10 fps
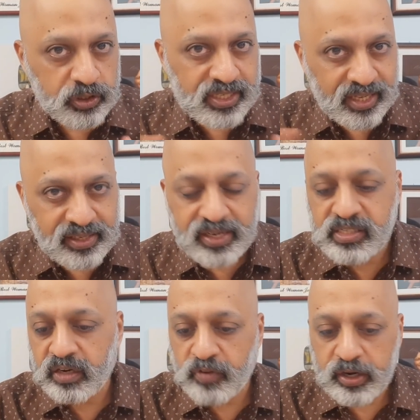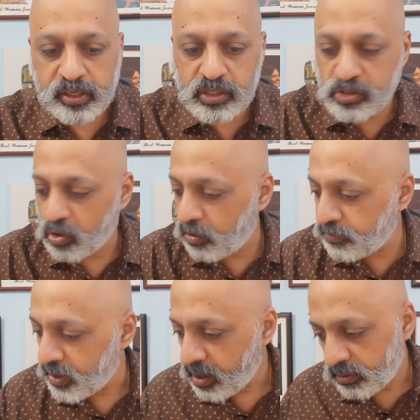So these are the disadvantages
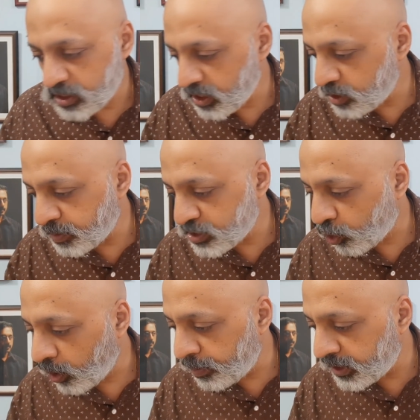of this thing. Isme se koi